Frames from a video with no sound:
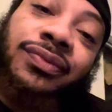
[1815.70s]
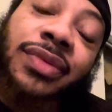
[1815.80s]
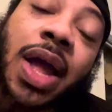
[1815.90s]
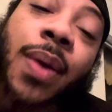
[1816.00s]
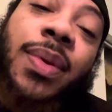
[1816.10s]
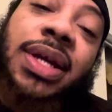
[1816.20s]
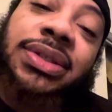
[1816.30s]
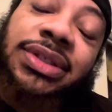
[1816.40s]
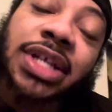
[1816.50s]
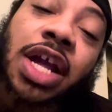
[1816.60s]

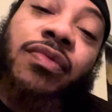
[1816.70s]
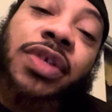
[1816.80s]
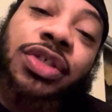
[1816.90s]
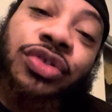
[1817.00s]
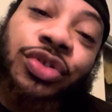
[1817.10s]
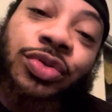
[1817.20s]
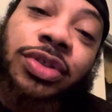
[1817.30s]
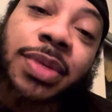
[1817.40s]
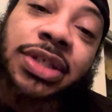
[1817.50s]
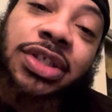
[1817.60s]
I'm reintroducing
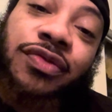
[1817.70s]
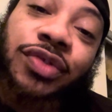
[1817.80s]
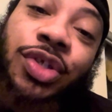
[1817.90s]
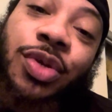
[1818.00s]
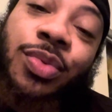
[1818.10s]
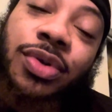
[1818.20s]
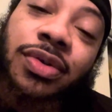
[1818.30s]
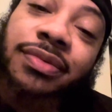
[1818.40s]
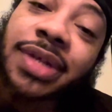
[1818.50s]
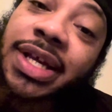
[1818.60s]
myself to the
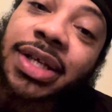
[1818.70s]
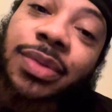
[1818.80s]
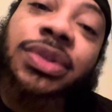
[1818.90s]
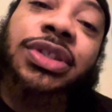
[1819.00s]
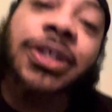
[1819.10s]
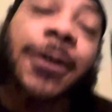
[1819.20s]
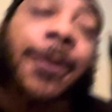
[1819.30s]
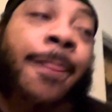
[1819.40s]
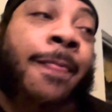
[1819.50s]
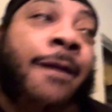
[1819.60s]
world. Hey, what's good?
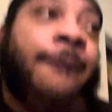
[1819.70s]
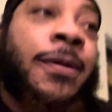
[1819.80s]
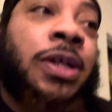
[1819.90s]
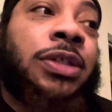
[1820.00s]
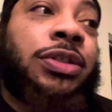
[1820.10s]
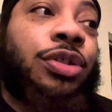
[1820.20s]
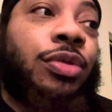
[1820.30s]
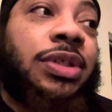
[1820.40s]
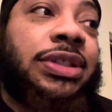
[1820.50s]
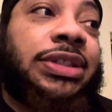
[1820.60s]
So
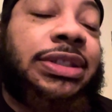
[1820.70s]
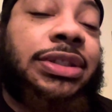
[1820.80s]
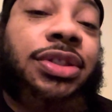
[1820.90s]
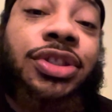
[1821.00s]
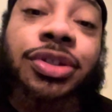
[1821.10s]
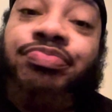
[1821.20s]
this is